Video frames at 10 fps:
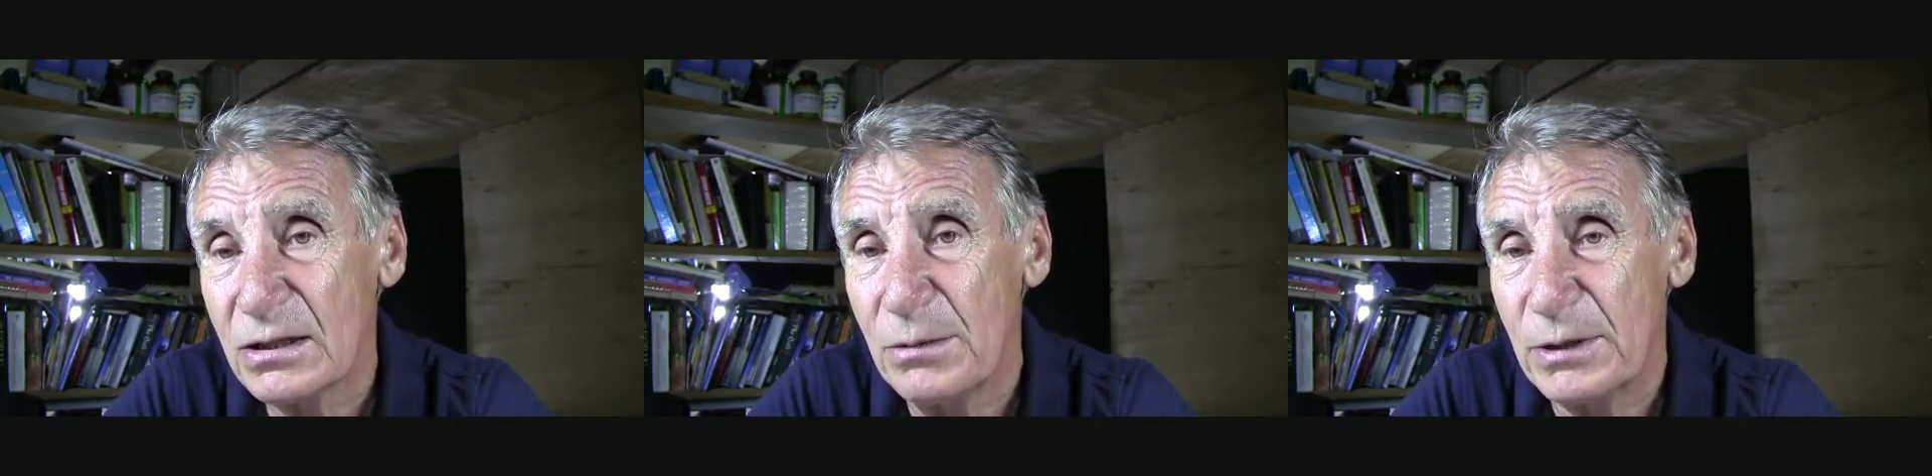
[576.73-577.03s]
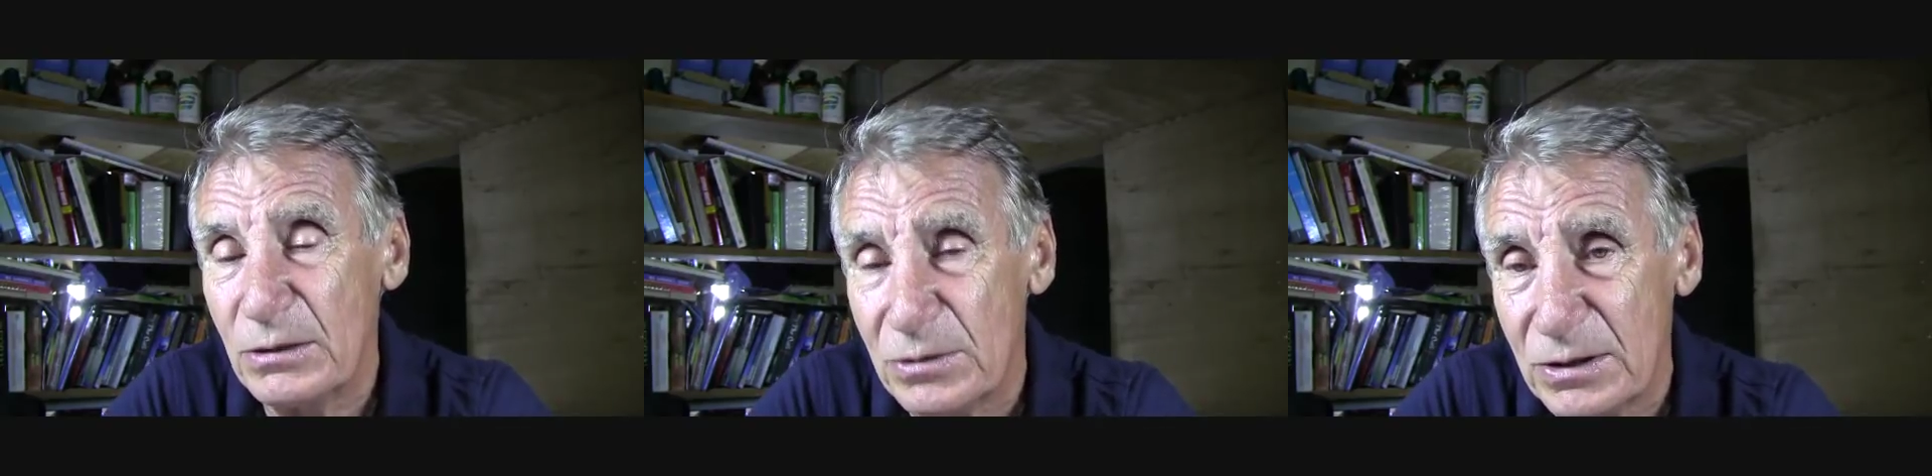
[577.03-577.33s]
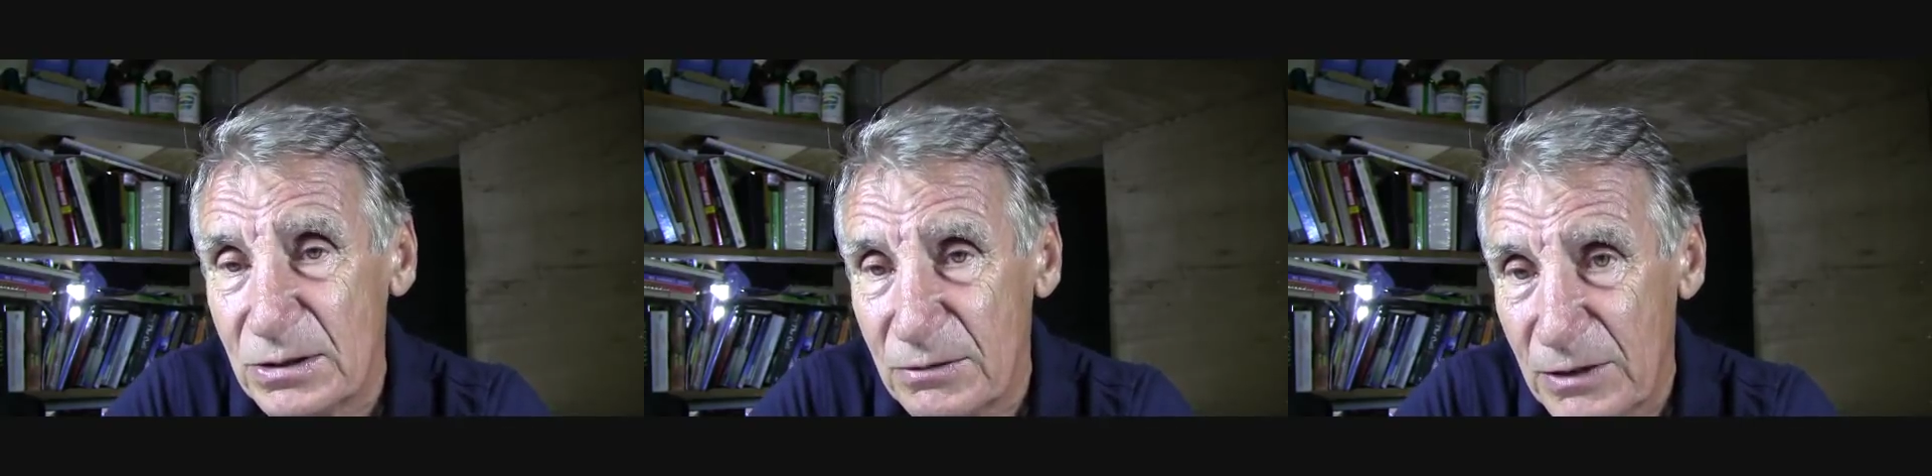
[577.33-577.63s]
come and
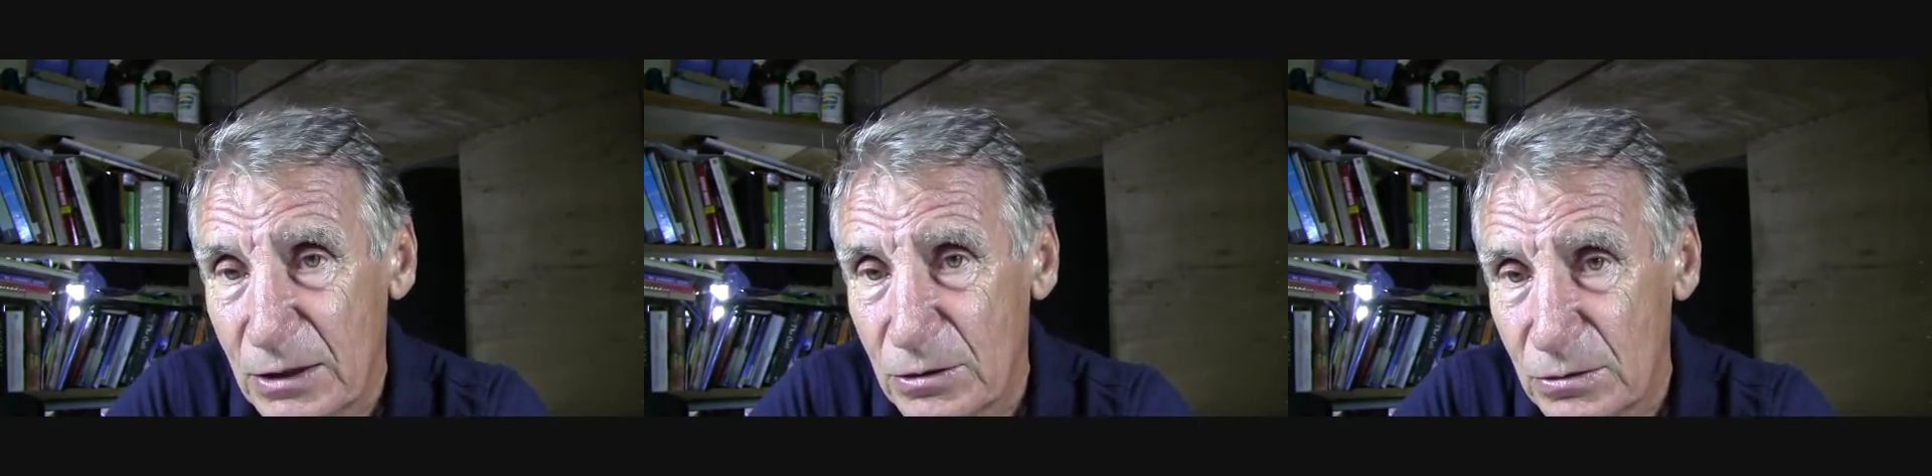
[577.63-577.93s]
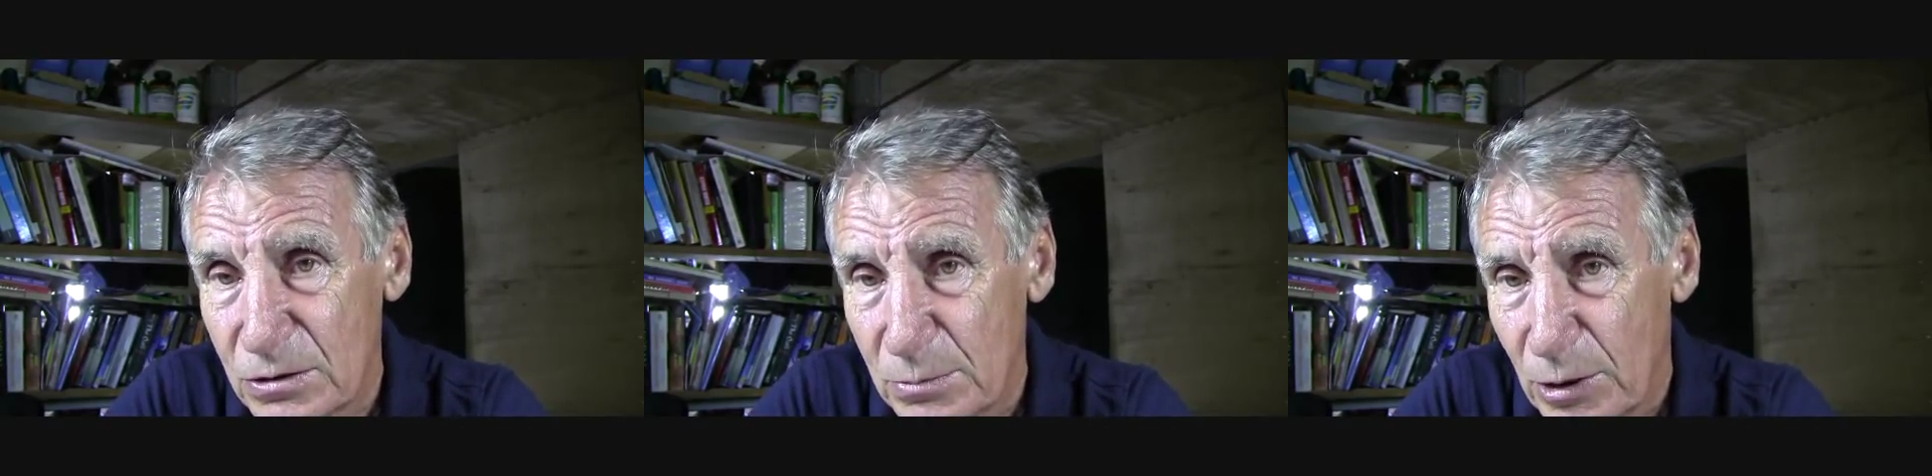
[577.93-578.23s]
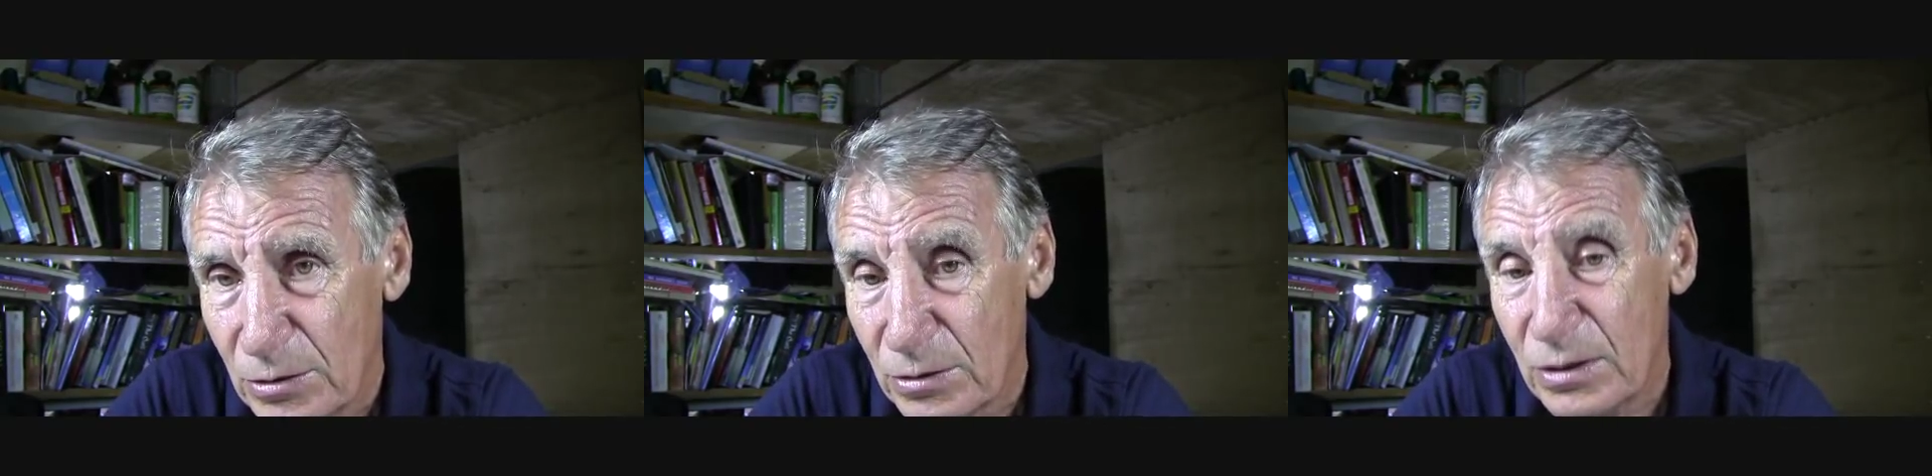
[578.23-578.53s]
look at the vehicle
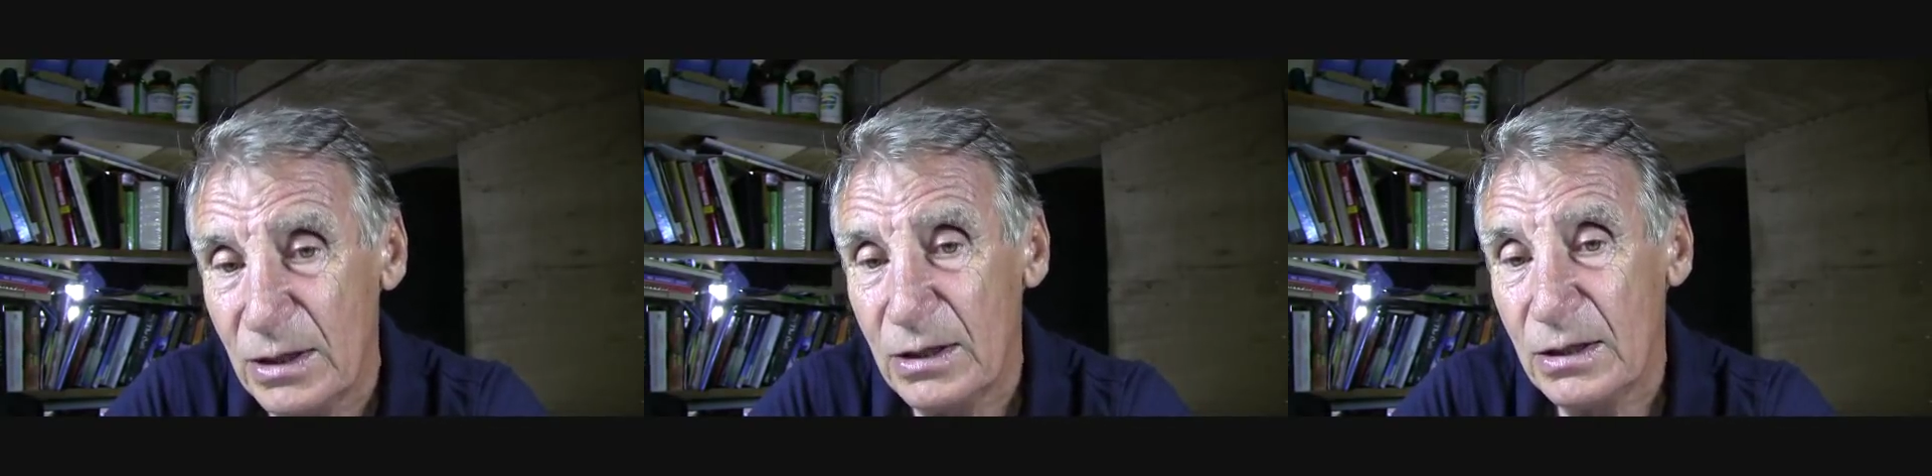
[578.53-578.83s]
tomorrow,